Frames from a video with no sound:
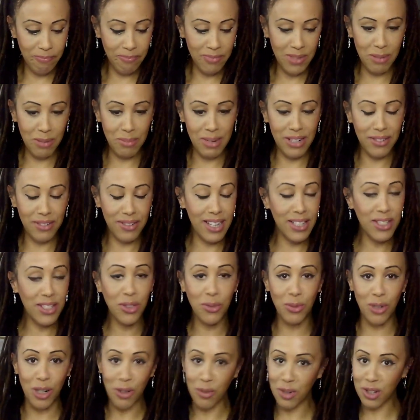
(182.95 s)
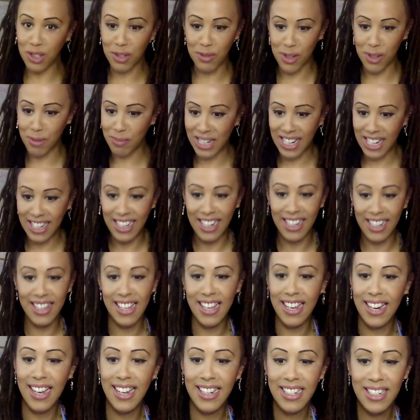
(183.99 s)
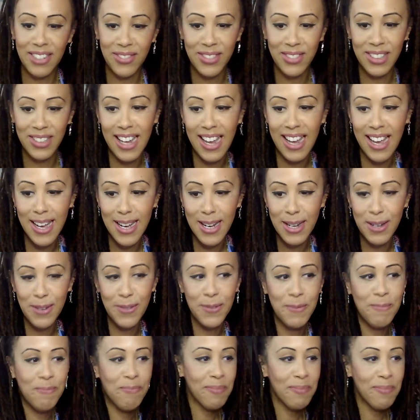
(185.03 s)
You might have had to work with somebody like that. I definitely have.